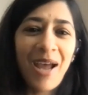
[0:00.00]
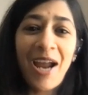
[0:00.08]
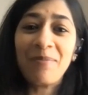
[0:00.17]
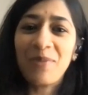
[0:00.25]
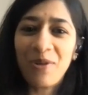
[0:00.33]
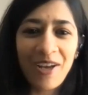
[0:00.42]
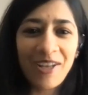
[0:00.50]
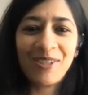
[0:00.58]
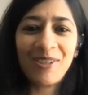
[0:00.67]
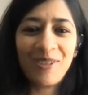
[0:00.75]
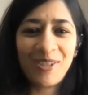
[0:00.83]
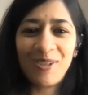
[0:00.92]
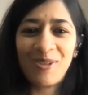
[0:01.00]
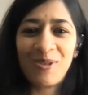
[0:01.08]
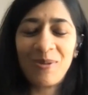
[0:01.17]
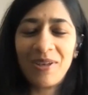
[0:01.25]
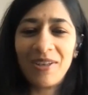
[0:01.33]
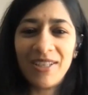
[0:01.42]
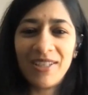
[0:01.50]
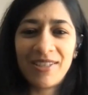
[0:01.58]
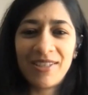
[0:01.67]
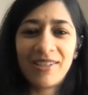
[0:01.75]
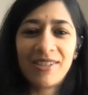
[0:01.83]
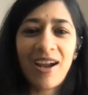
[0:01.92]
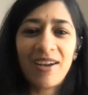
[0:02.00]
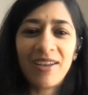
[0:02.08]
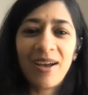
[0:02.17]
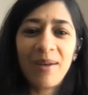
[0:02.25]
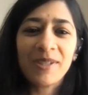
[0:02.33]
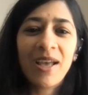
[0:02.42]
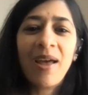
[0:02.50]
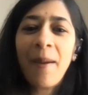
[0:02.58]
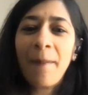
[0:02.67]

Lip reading: and provide services to early stage startups,